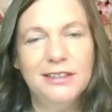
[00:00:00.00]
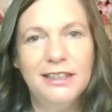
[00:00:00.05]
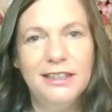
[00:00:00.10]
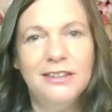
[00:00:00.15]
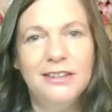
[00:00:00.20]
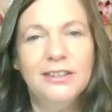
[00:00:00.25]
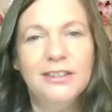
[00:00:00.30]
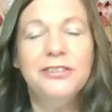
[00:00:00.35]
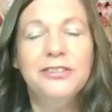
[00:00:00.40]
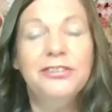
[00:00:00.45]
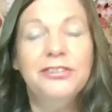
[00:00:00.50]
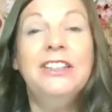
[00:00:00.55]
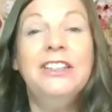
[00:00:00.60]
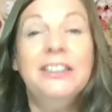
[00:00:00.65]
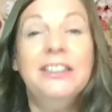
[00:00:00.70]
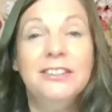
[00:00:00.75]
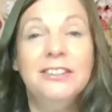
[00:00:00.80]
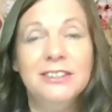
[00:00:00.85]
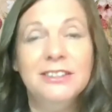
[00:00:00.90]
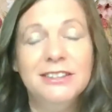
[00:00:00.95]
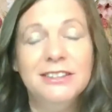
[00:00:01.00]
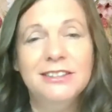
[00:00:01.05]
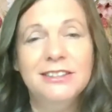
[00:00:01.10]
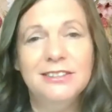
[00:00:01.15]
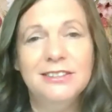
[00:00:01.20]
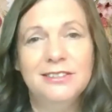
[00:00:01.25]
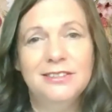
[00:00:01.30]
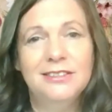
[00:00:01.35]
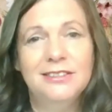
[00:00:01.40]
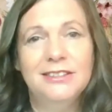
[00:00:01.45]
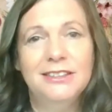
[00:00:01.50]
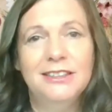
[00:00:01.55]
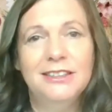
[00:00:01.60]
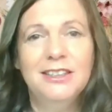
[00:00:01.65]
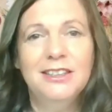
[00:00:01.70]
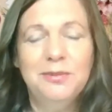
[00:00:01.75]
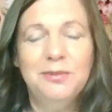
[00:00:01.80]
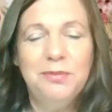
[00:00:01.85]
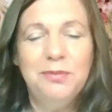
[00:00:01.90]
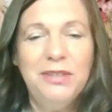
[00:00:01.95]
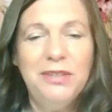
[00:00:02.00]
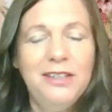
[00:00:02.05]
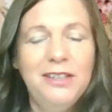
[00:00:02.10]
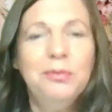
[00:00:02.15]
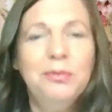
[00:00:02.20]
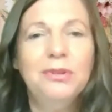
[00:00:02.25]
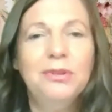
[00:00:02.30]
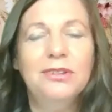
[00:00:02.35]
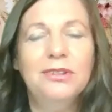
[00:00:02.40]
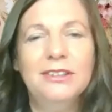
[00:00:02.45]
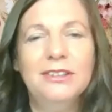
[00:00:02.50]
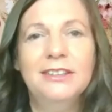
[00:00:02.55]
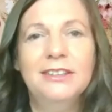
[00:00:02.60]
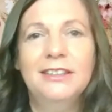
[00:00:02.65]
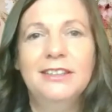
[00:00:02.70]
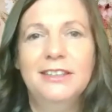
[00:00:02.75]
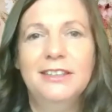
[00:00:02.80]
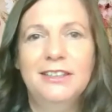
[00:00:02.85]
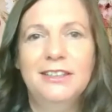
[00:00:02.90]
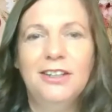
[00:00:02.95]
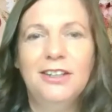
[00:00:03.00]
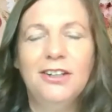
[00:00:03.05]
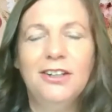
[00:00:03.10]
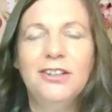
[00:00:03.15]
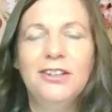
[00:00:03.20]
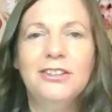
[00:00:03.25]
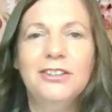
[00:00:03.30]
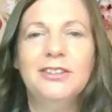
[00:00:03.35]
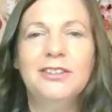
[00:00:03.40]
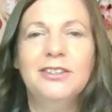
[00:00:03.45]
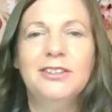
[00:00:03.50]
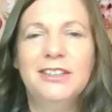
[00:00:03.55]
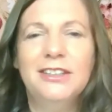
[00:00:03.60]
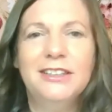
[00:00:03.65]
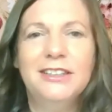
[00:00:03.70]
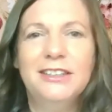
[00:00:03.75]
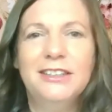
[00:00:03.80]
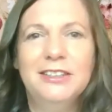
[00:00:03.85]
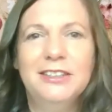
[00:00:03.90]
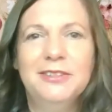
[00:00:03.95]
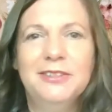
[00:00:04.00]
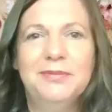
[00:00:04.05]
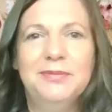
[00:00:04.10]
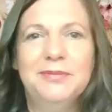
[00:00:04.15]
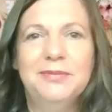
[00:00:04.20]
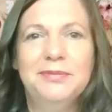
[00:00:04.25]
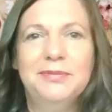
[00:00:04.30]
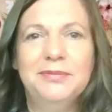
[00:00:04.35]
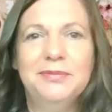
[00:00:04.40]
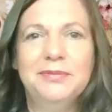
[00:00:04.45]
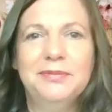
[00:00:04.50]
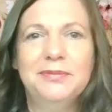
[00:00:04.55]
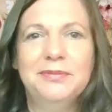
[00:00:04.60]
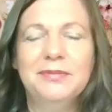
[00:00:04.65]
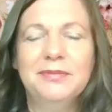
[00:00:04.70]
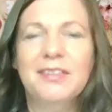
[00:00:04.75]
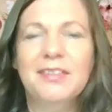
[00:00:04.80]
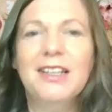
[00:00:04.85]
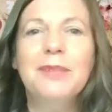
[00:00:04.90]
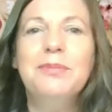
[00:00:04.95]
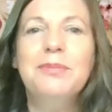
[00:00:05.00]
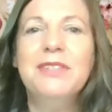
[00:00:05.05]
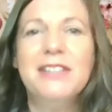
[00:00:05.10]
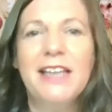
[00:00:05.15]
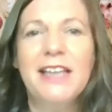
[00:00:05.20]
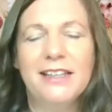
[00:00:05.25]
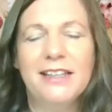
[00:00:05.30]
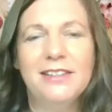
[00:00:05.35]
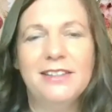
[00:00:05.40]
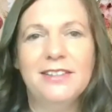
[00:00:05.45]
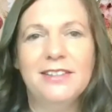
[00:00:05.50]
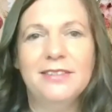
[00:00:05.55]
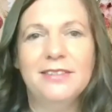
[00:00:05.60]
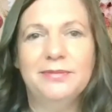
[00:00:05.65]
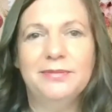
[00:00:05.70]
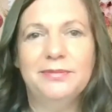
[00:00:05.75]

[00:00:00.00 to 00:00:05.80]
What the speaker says: in the field, that people are upset